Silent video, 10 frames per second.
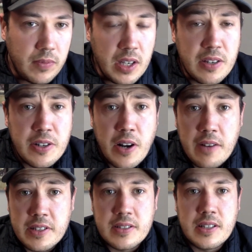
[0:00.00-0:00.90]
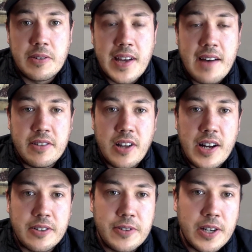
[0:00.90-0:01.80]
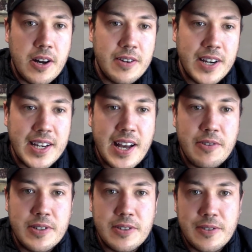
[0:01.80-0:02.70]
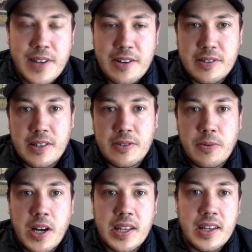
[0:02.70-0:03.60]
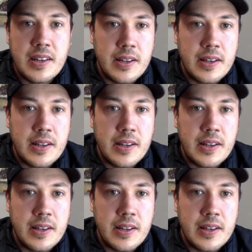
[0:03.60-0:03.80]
obviously we have a lot going on right now in 2020.